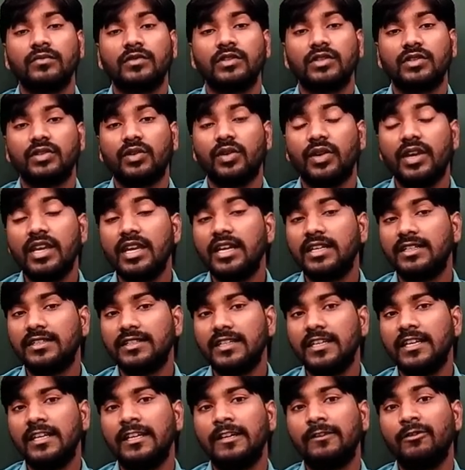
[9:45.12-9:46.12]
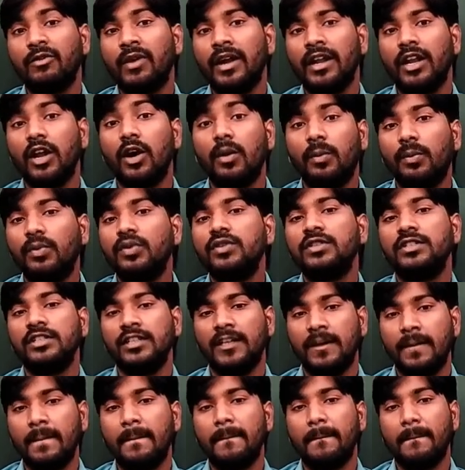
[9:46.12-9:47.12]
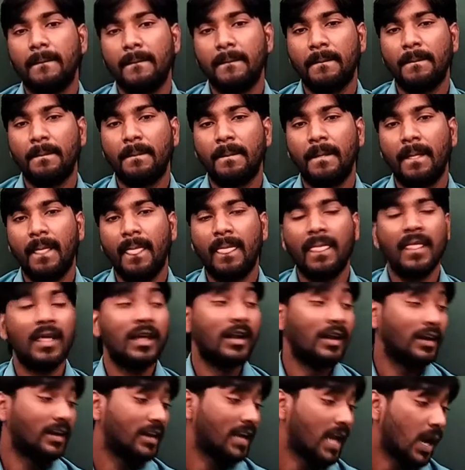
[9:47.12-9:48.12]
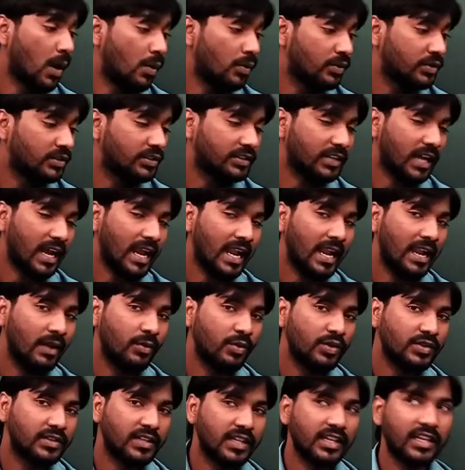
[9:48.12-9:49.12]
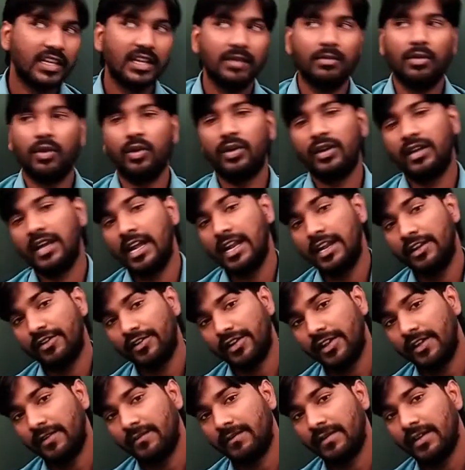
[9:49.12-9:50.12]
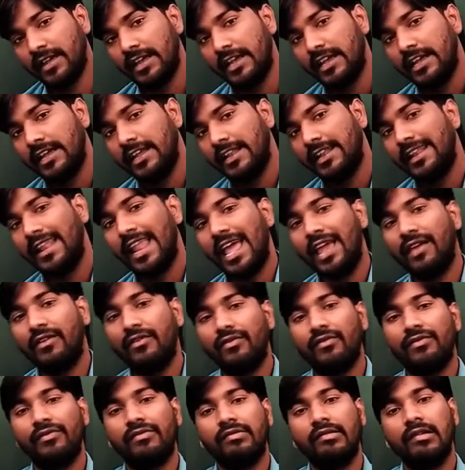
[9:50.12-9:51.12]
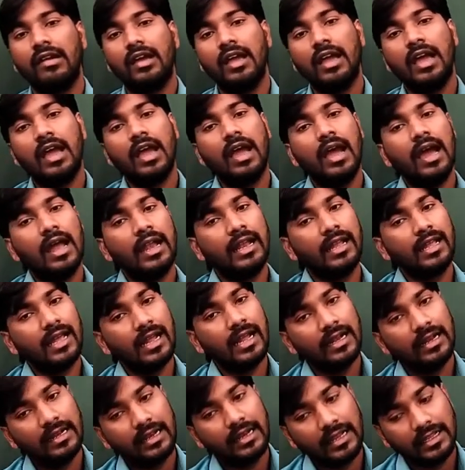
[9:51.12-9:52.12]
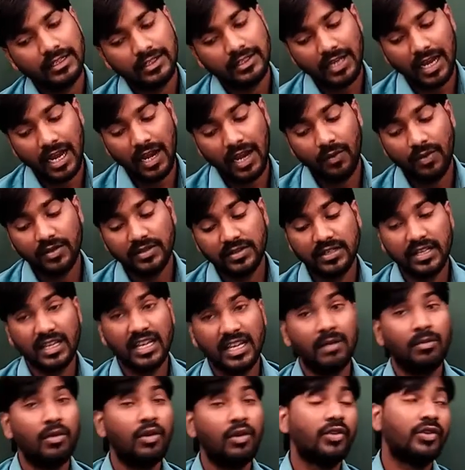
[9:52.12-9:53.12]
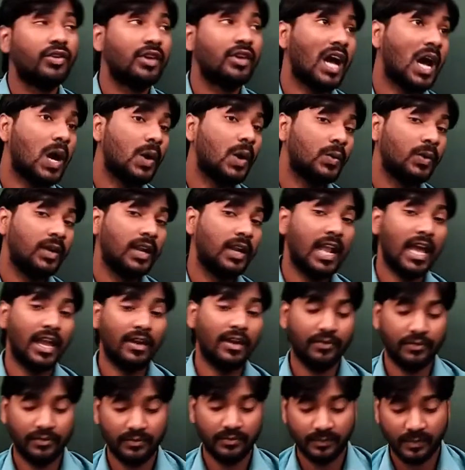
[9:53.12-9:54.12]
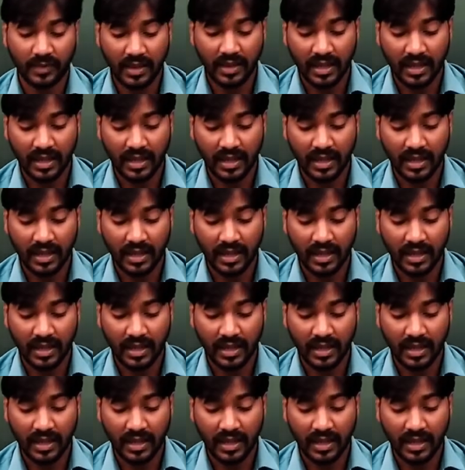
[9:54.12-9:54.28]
So here see, quite opposite. Town child was thinking about country life, and country child was thinking about town life.